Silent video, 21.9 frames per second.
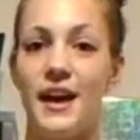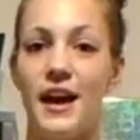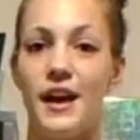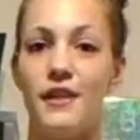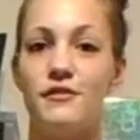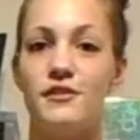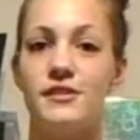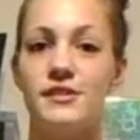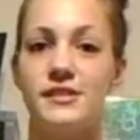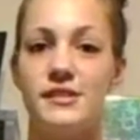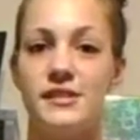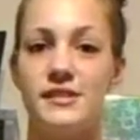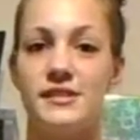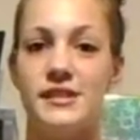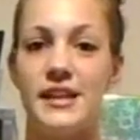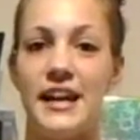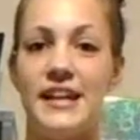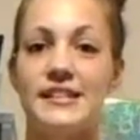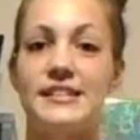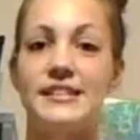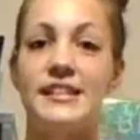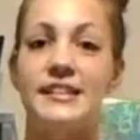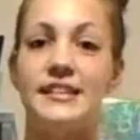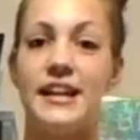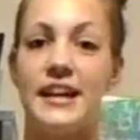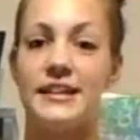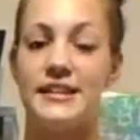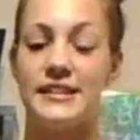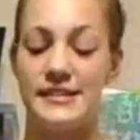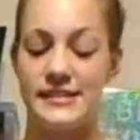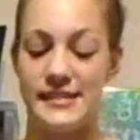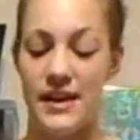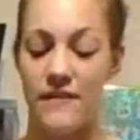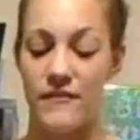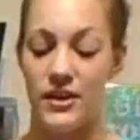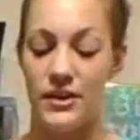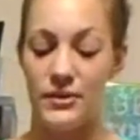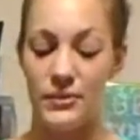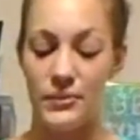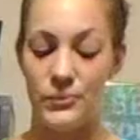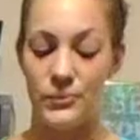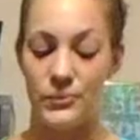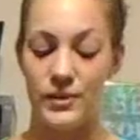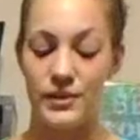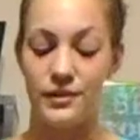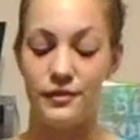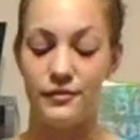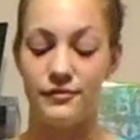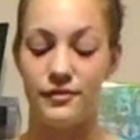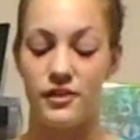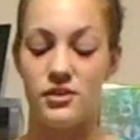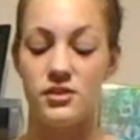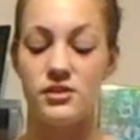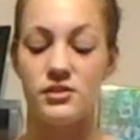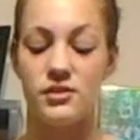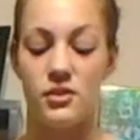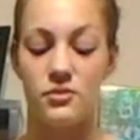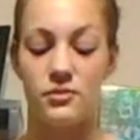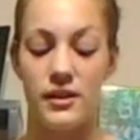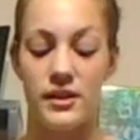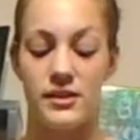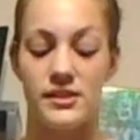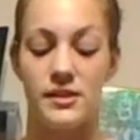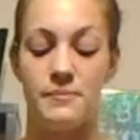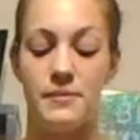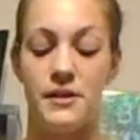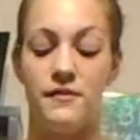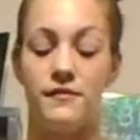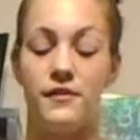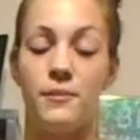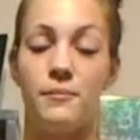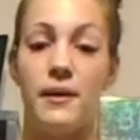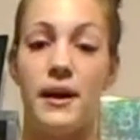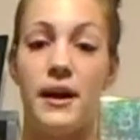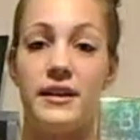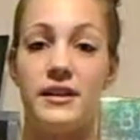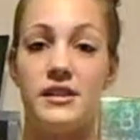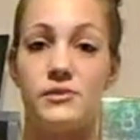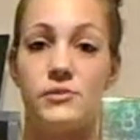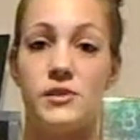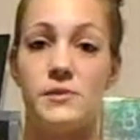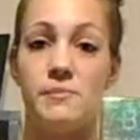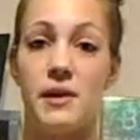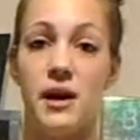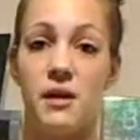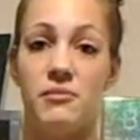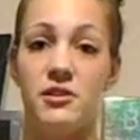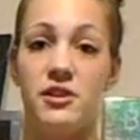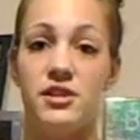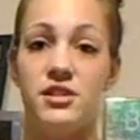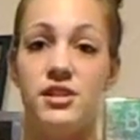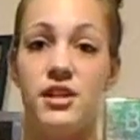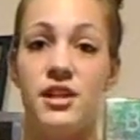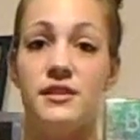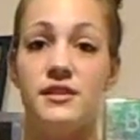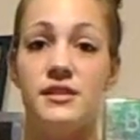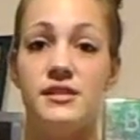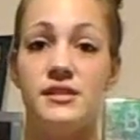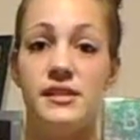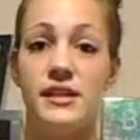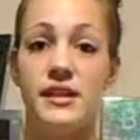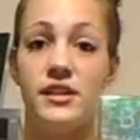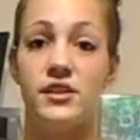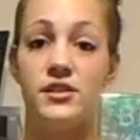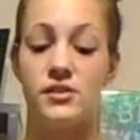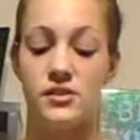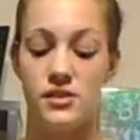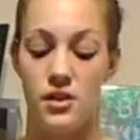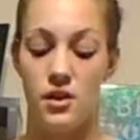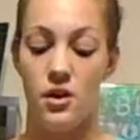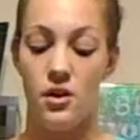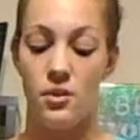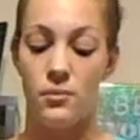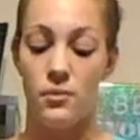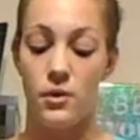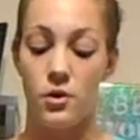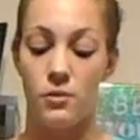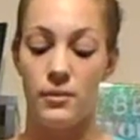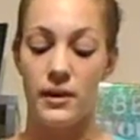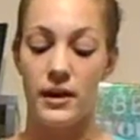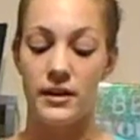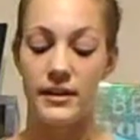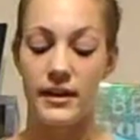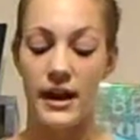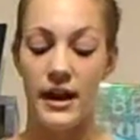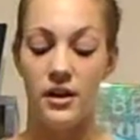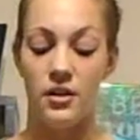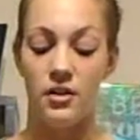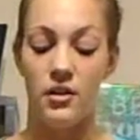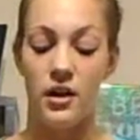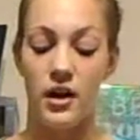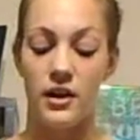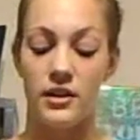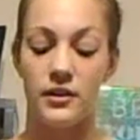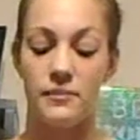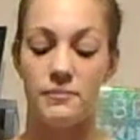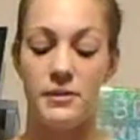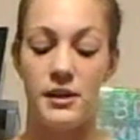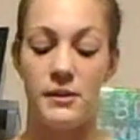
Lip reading: Ever since 1897, when the first known recipe for brownies was published in the Sears Roebuck catalog,